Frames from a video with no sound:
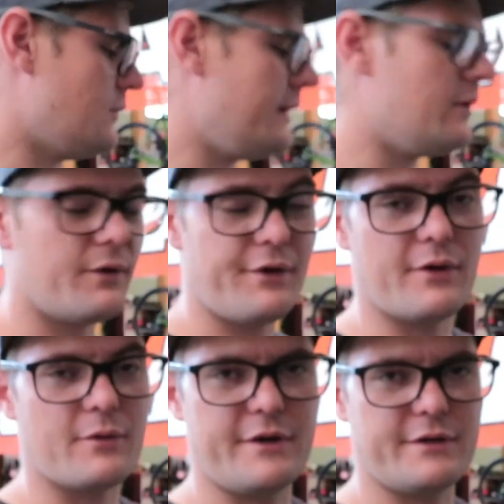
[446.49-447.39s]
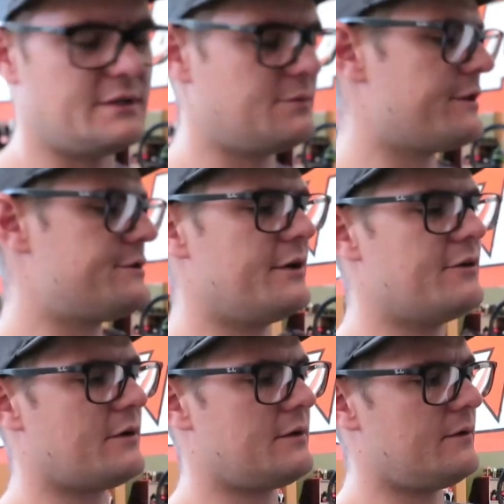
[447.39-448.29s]
So when ordering a bearings, just make sure
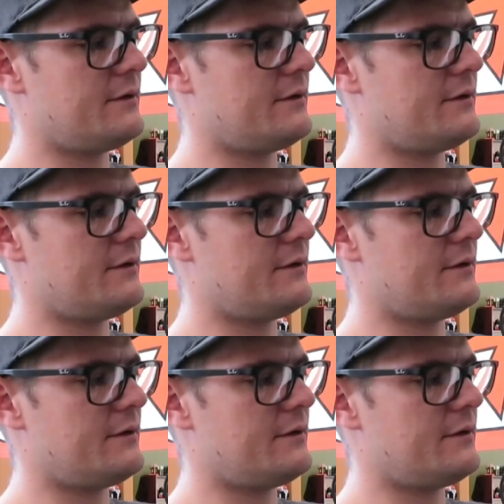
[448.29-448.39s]
you've got